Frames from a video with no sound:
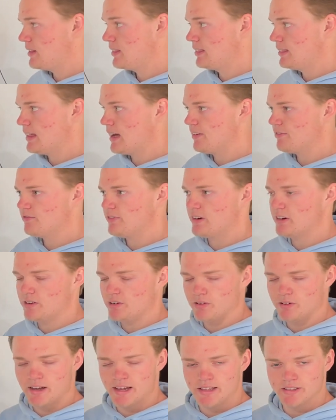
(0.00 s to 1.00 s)
That
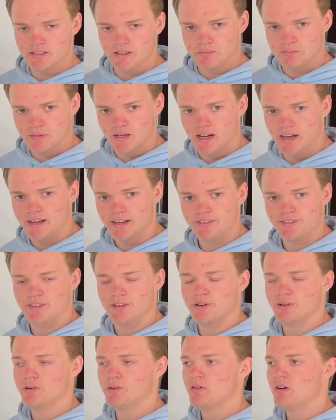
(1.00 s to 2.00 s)
pharaoh ends up dying
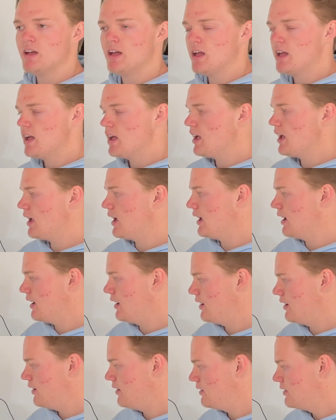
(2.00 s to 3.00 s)
though,
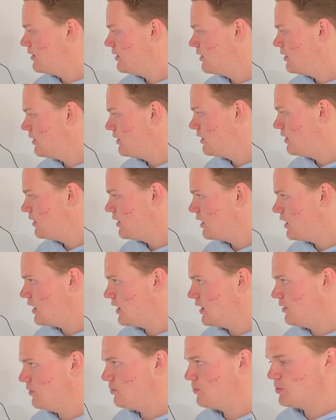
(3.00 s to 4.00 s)
and
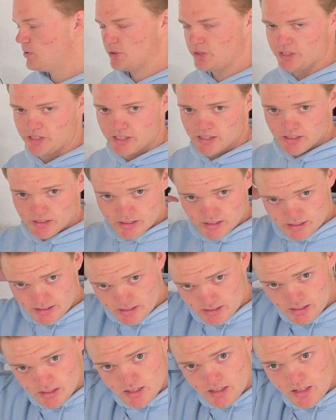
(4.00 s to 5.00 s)

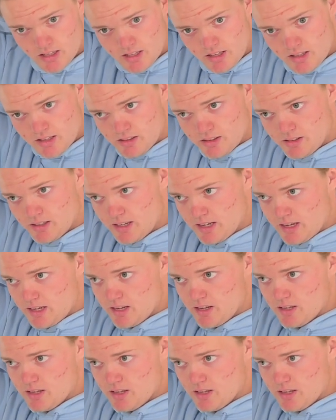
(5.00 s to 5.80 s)
unfortunately, like,